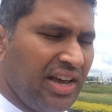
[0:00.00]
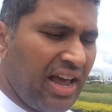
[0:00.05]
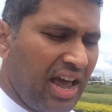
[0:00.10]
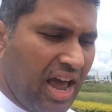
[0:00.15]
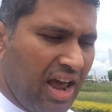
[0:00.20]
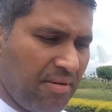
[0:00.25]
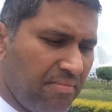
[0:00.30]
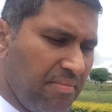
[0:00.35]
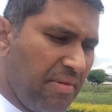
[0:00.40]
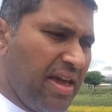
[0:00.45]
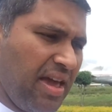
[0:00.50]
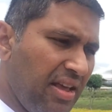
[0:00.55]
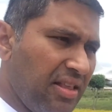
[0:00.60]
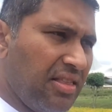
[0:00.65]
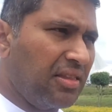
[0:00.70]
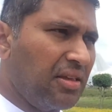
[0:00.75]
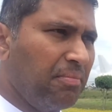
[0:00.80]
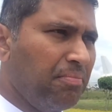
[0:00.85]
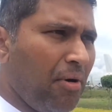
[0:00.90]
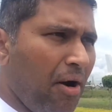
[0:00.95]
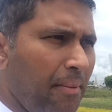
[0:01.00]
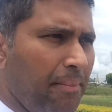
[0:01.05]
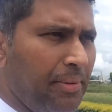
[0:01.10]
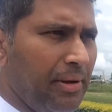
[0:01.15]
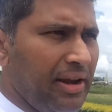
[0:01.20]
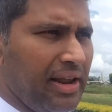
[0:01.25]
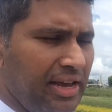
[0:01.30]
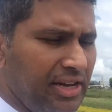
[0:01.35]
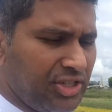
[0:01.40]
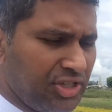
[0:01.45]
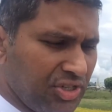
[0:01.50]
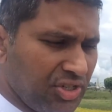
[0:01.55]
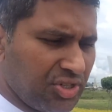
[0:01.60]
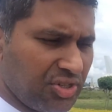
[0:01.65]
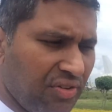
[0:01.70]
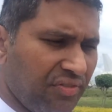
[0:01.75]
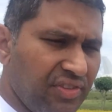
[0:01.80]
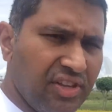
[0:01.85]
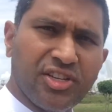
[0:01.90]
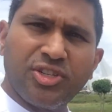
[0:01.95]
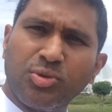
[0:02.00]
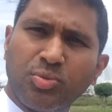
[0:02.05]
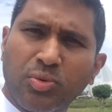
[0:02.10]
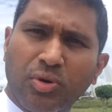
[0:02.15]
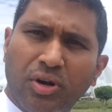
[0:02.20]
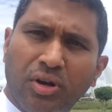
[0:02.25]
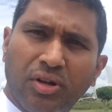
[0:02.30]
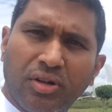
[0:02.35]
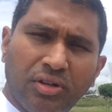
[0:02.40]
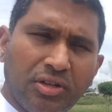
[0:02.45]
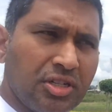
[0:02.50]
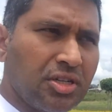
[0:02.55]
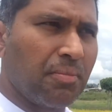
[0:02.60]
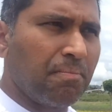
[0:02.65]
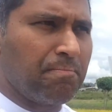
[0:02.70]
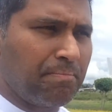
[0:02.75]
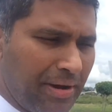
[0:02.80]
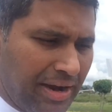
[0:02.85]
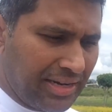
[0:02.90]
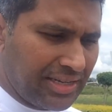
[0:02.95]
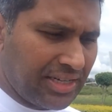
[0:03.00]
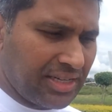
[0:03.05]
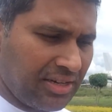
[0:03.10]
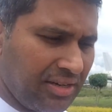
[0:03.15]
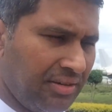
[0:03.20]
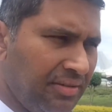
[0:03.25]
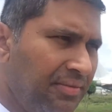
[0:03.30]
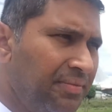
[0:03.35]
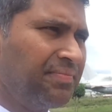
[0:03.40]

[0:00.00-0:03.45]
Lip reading: and make the populations of this world better,